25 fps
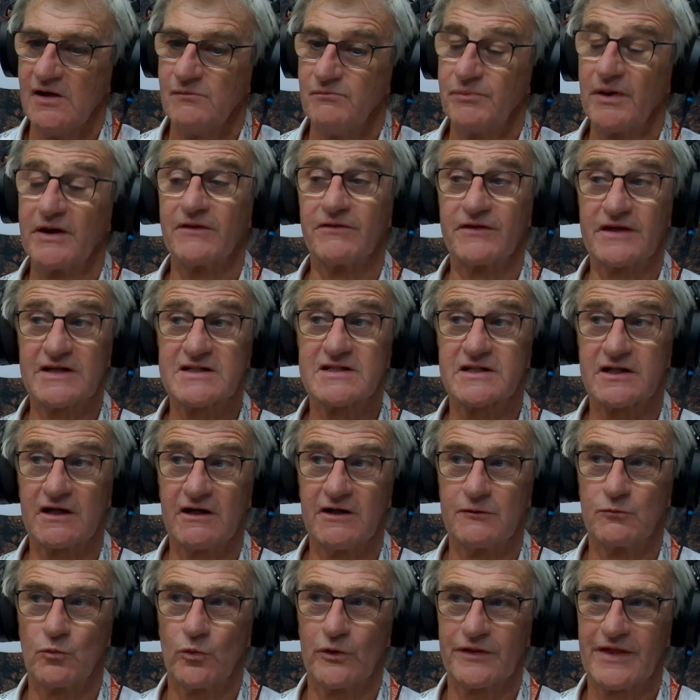but this
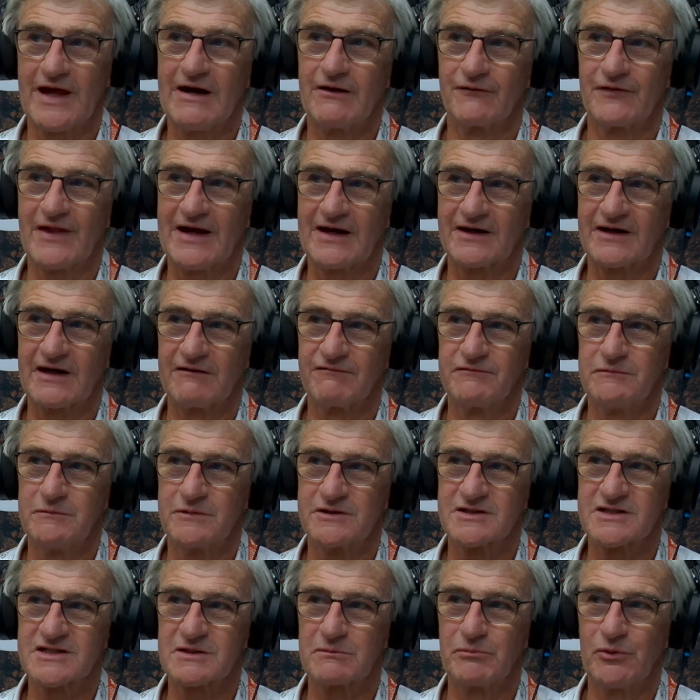time without that
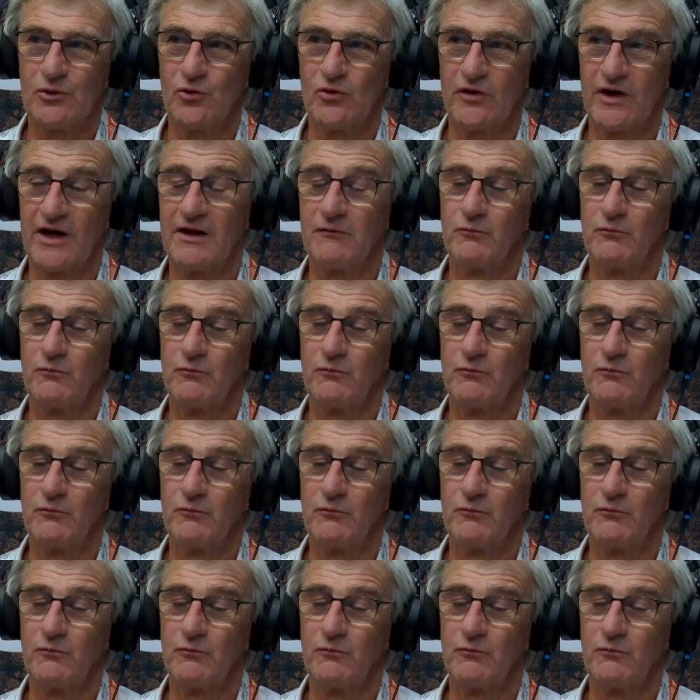government support